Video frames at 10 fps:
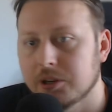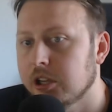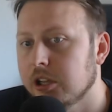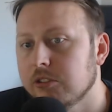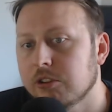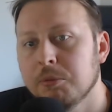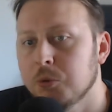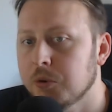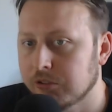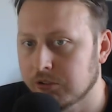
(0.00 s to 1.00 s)
uh, it's going to be
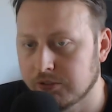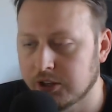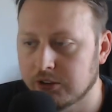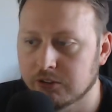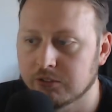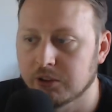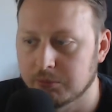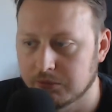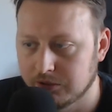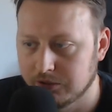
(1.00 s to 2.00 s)
one certification of some
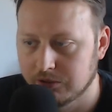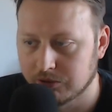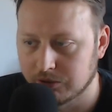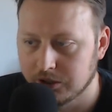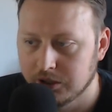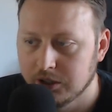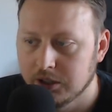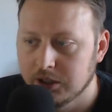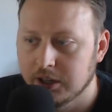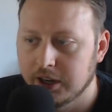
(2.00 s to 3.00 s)
sort.
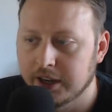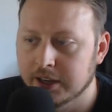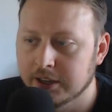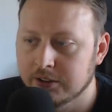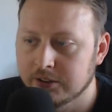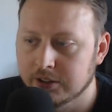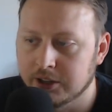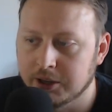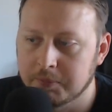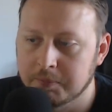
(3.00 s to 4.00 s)
And
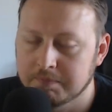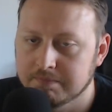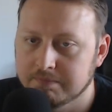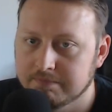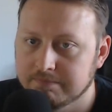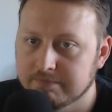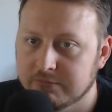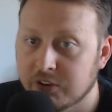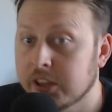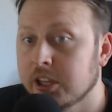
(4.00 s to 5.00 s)
um,
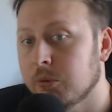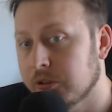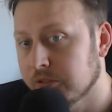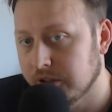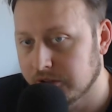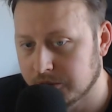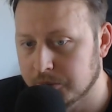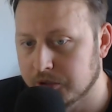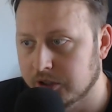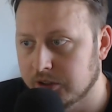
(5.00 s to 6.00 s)
finally, I want to release the
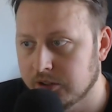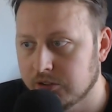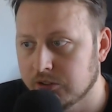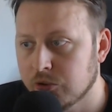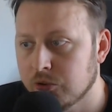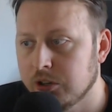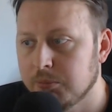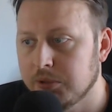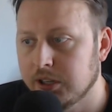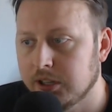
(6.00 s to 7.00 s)
book. This is going to
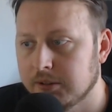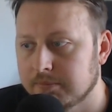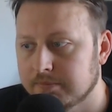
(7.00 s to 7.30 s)
be